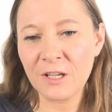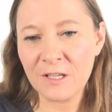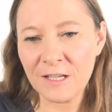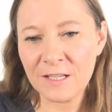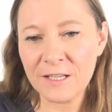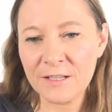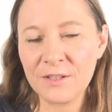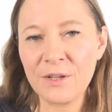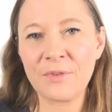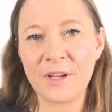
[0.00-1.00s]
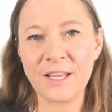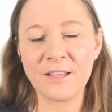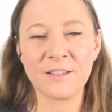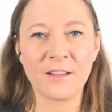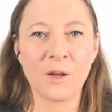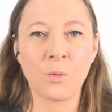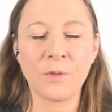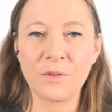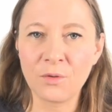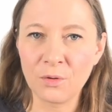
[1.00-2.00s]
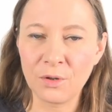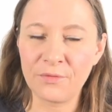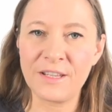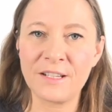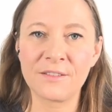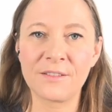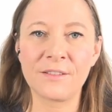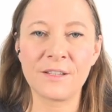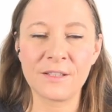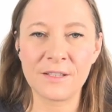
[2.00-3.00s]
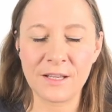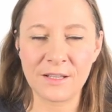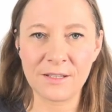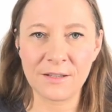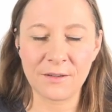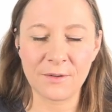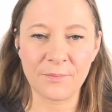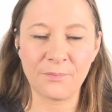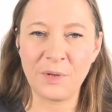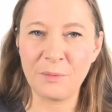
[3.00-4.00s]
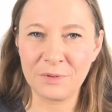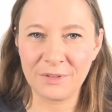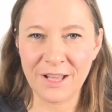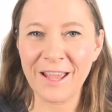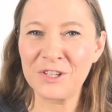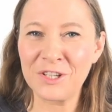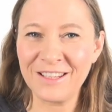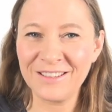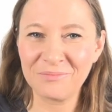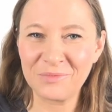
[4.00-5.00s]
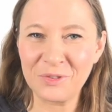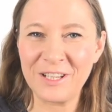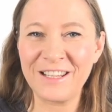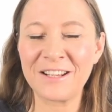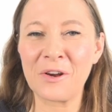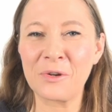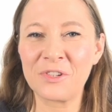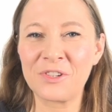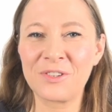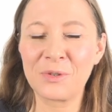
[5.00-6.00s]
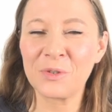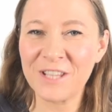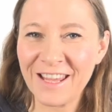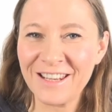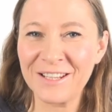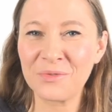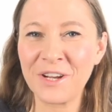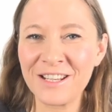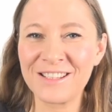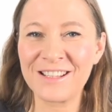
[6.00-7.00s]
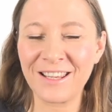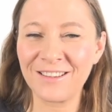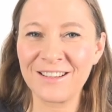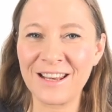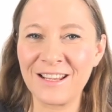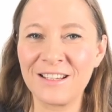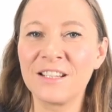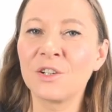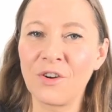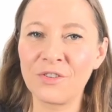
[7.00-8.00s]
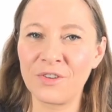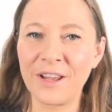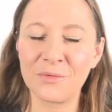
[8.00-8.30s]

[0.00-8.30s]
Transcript: clearly is defined what the goal of the analysis is, and um, people are actually really encouraged to sign it, right? It's like a like a little contract